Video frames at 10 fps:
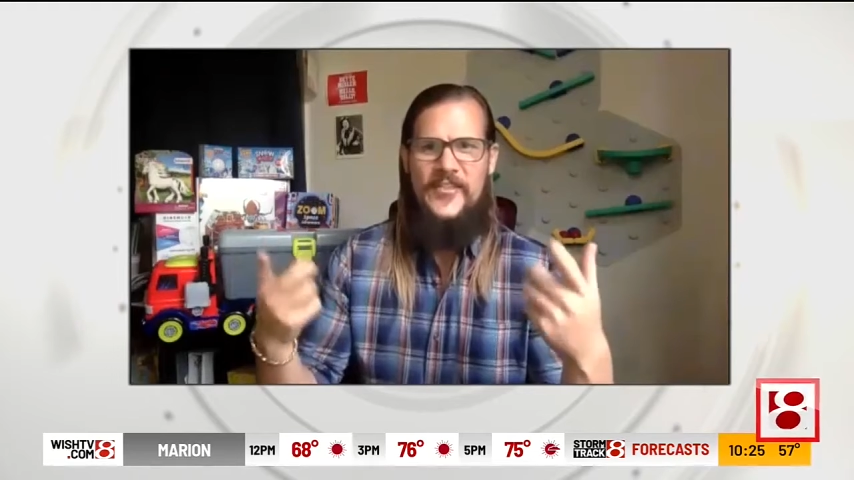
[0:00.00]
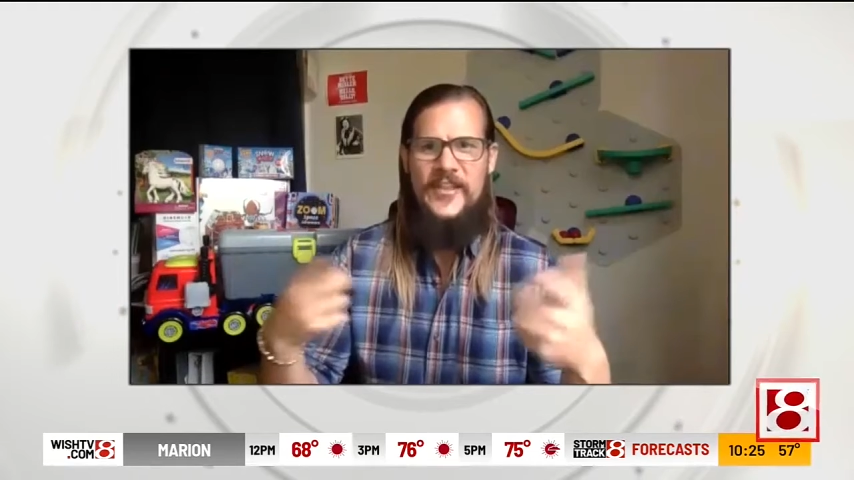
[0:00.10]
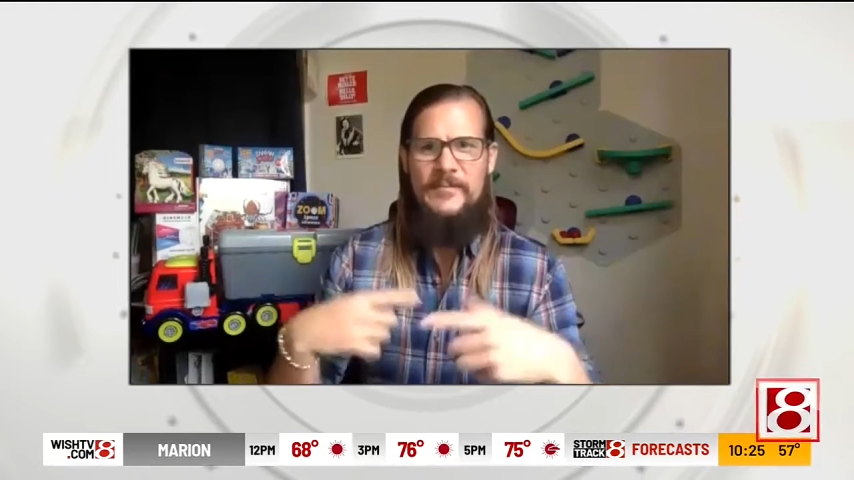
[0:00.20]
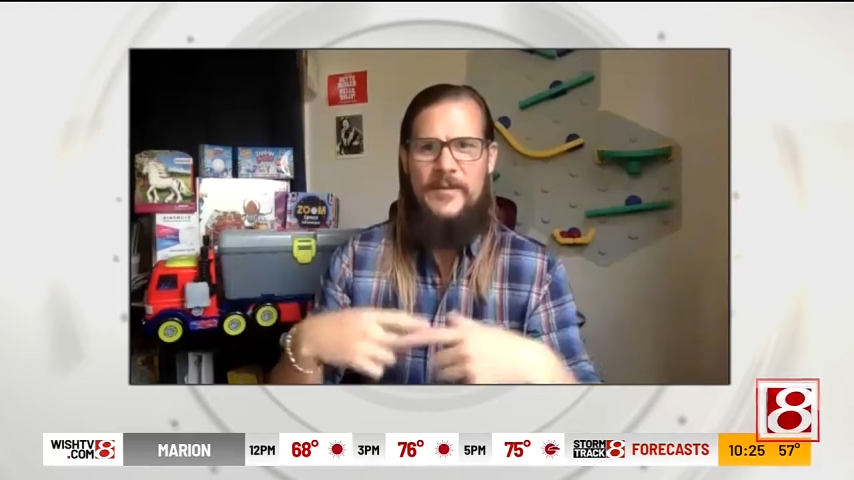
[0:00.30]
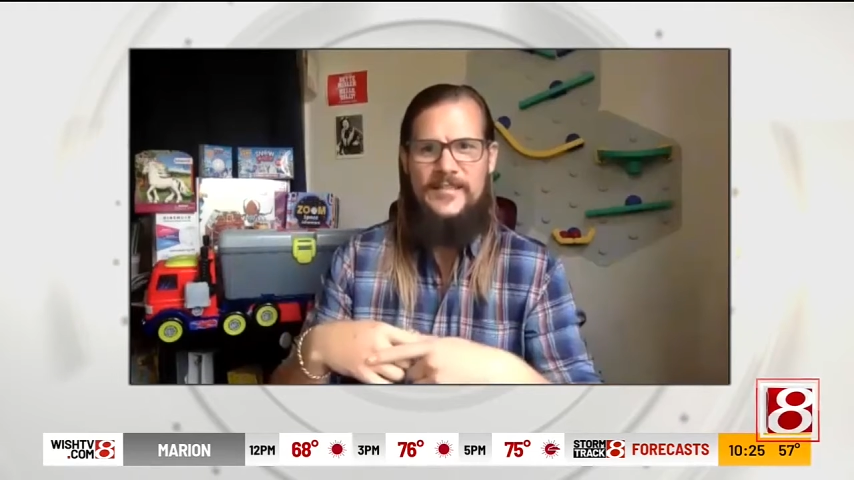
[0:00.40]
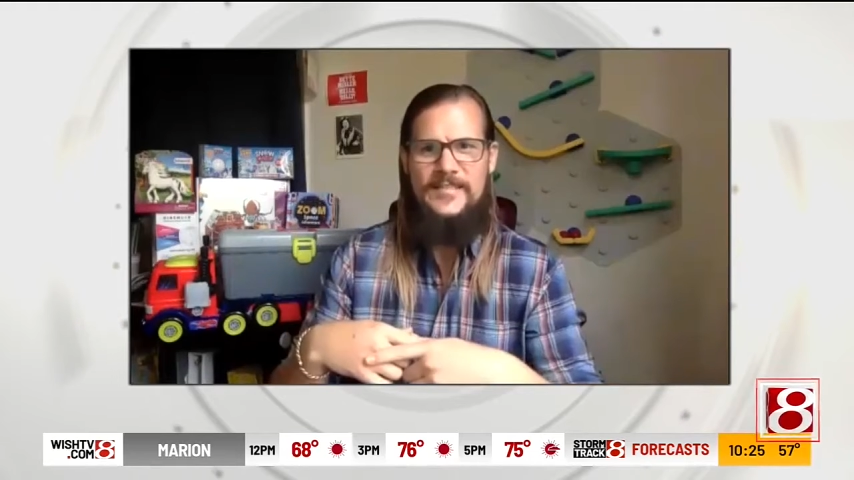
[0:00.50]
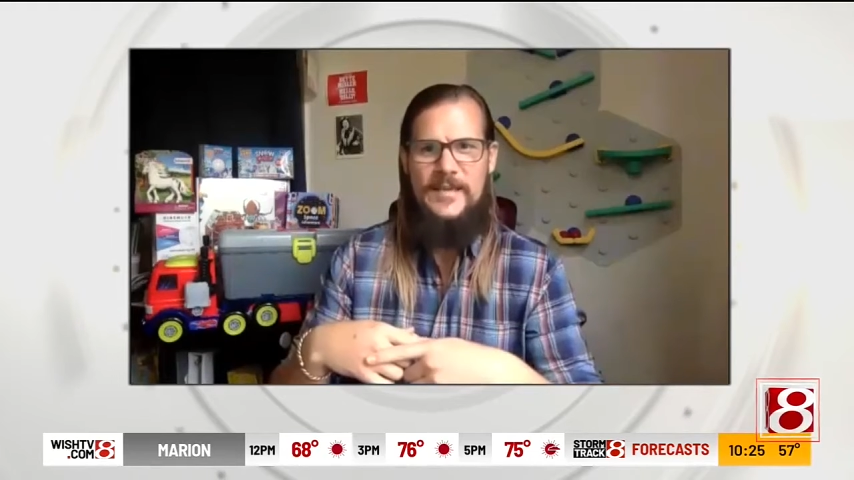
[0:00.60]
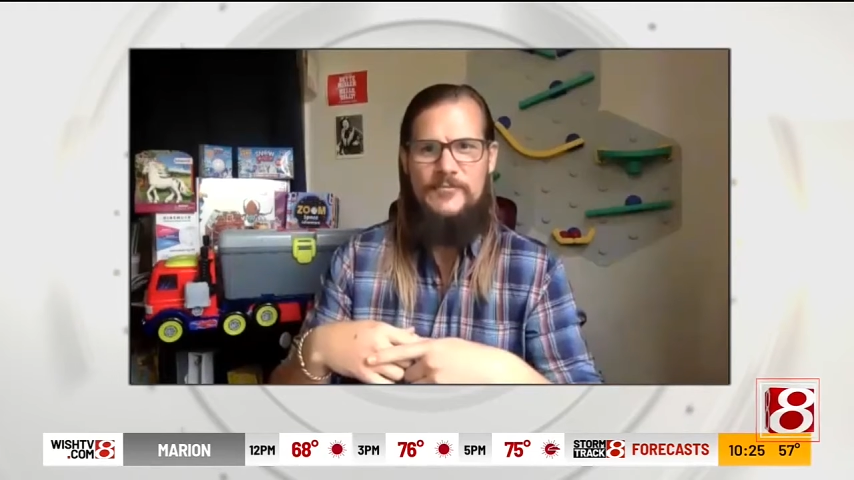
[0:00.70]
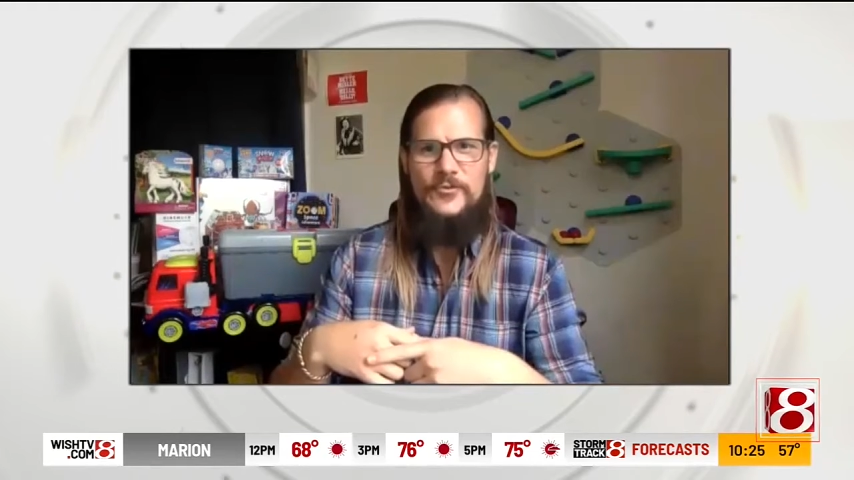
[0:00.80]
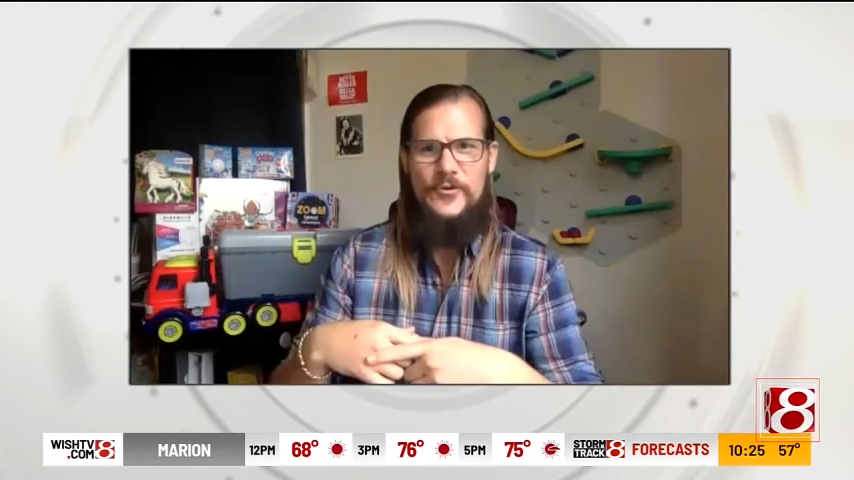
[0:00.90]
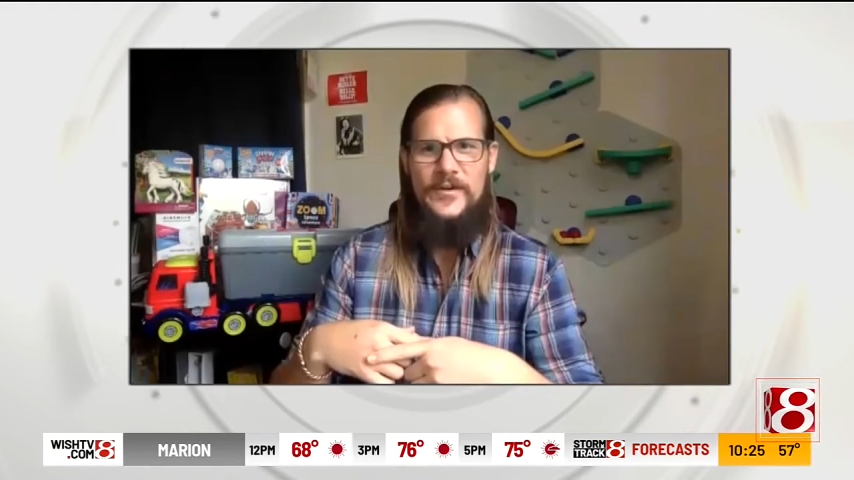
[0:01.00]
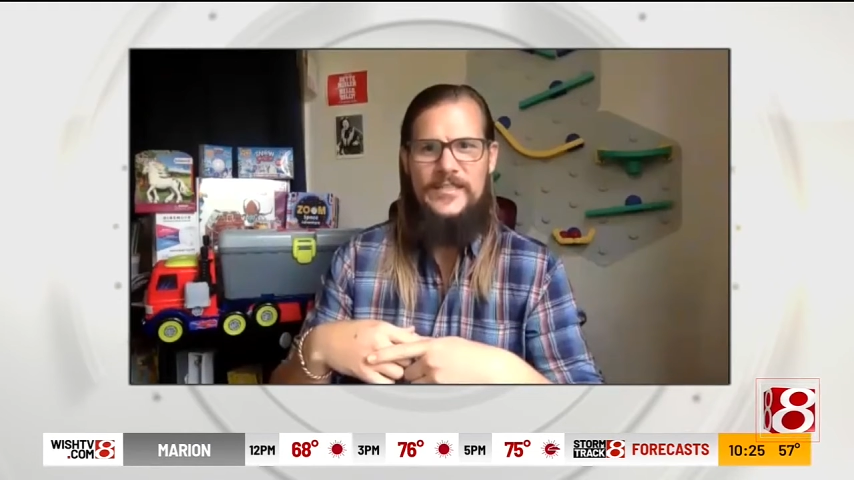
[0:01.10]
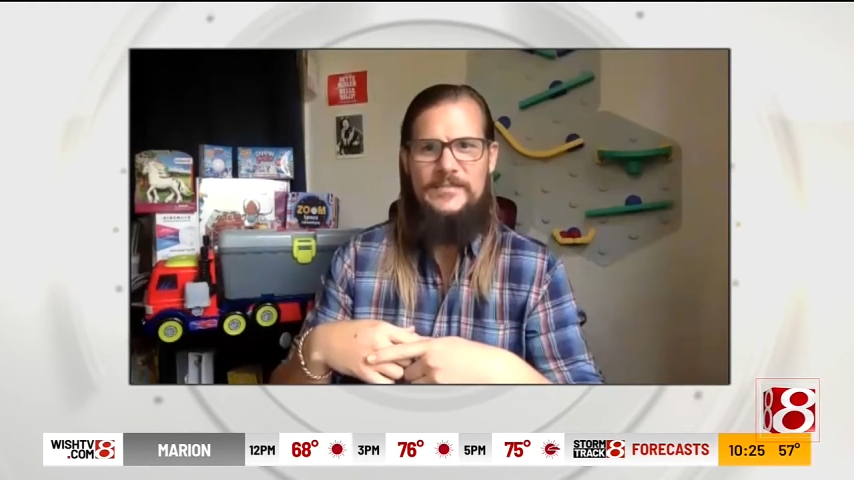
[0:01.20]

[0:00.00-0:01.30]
think about STEM toys,